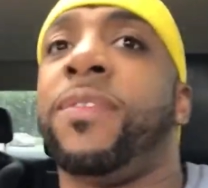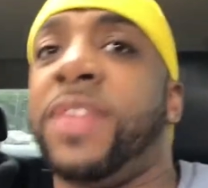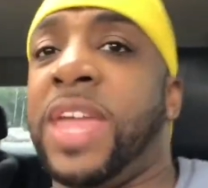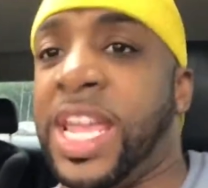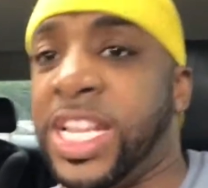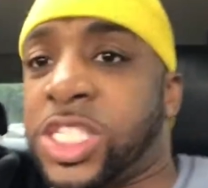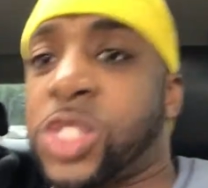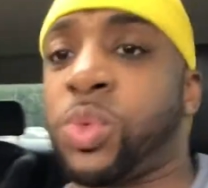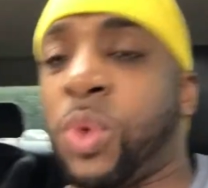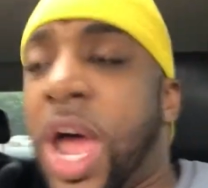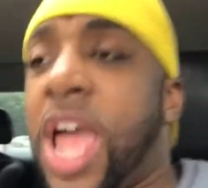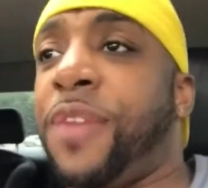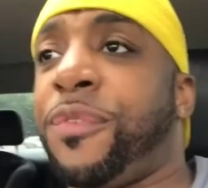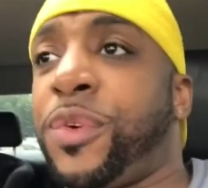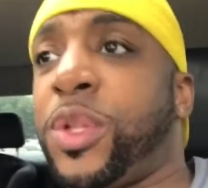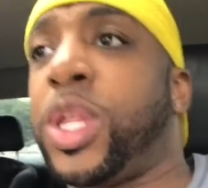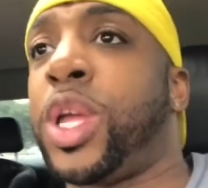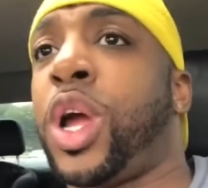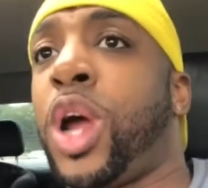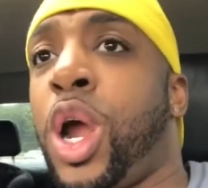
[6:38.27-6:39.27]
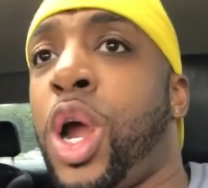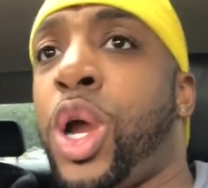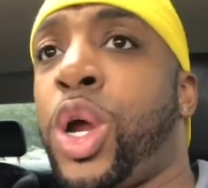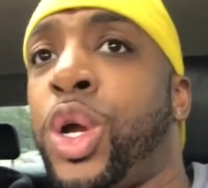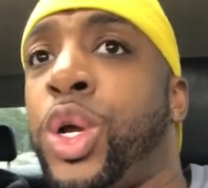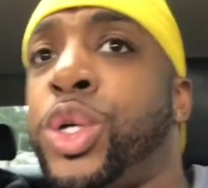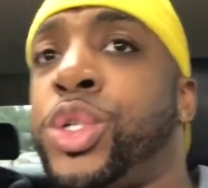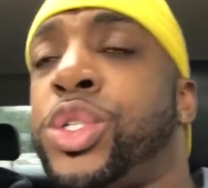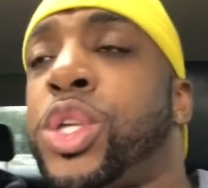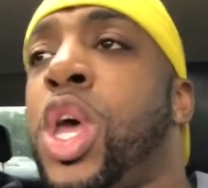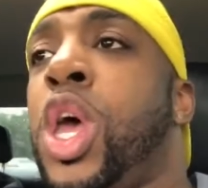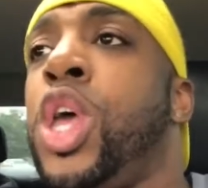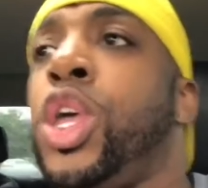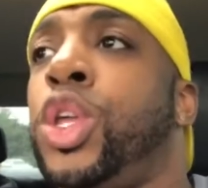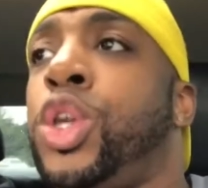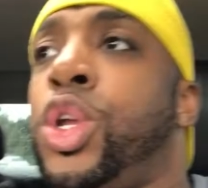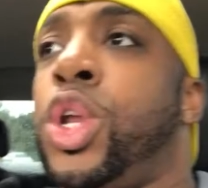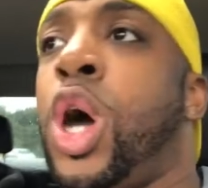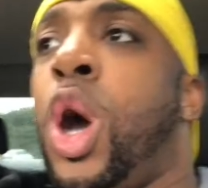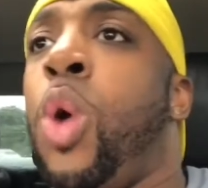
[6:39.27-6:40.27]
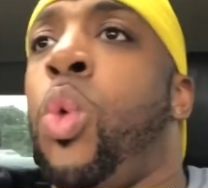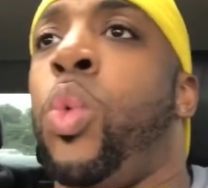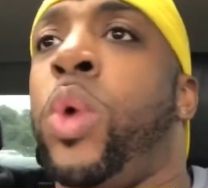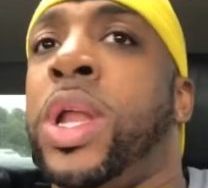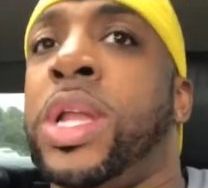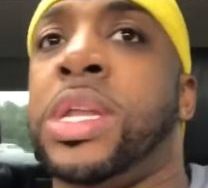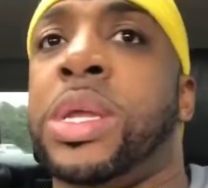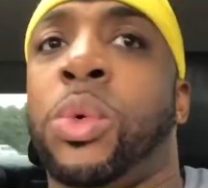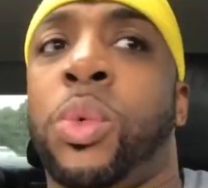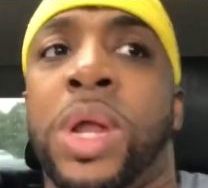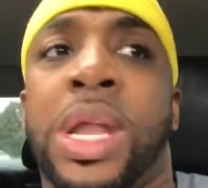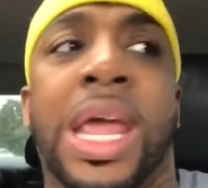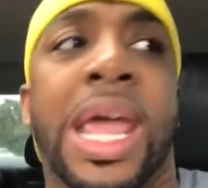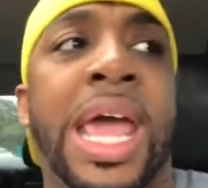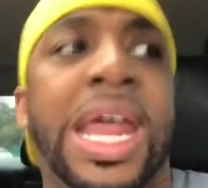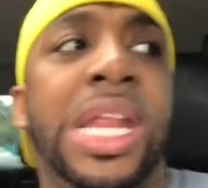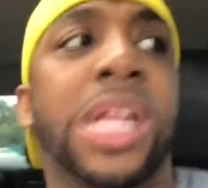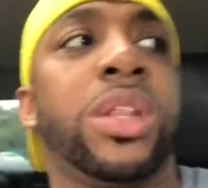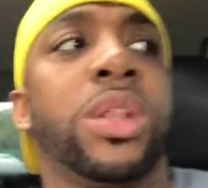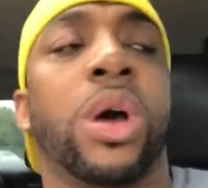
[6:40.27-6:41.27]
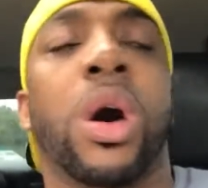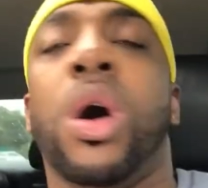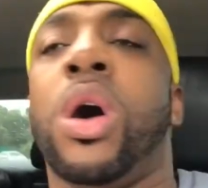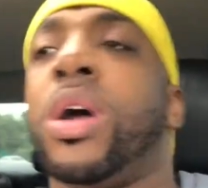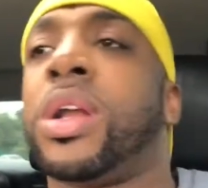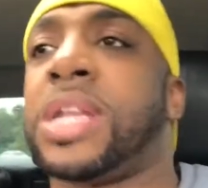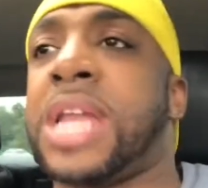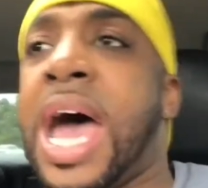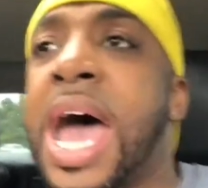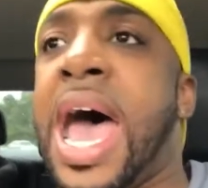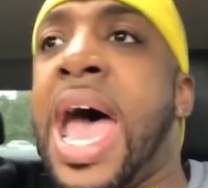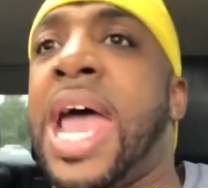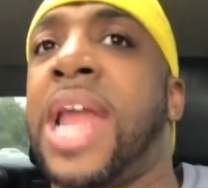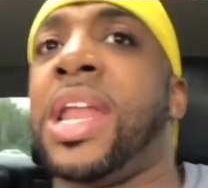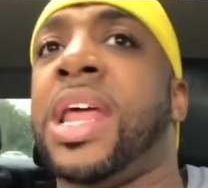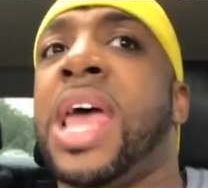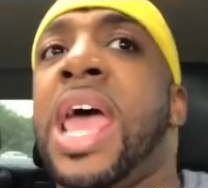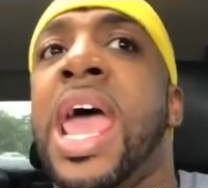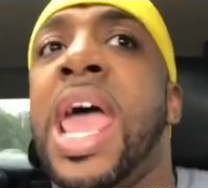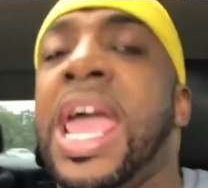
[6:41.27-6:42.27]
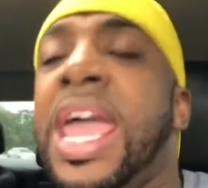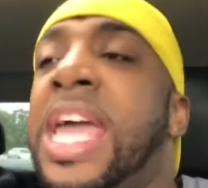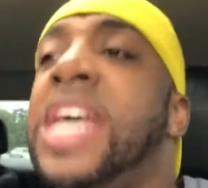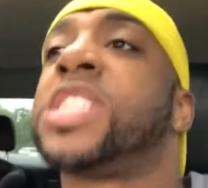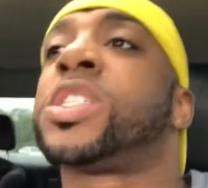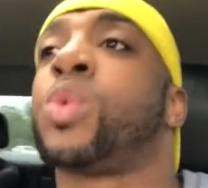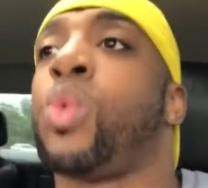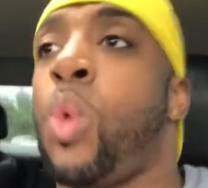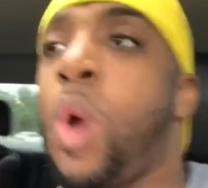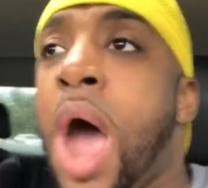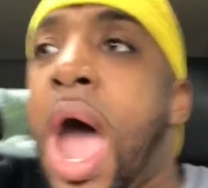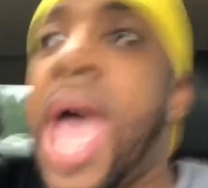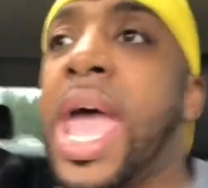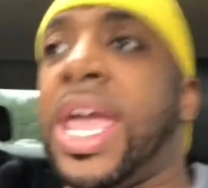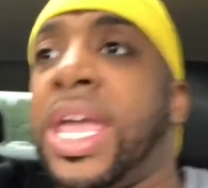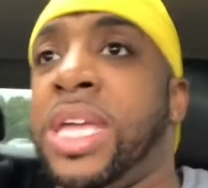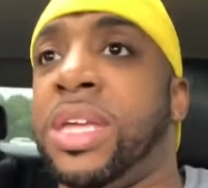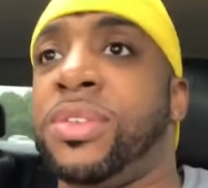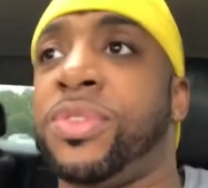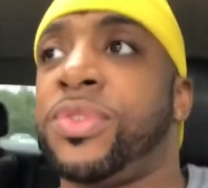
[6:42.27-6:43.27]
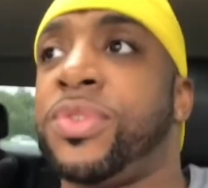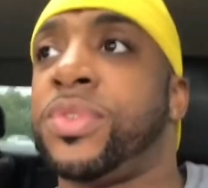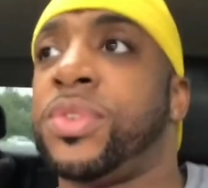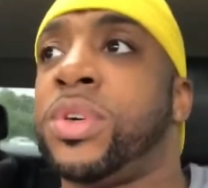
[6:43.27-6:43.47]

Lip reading: it's rightfully hers. You know, when Eddie Long died, his wife,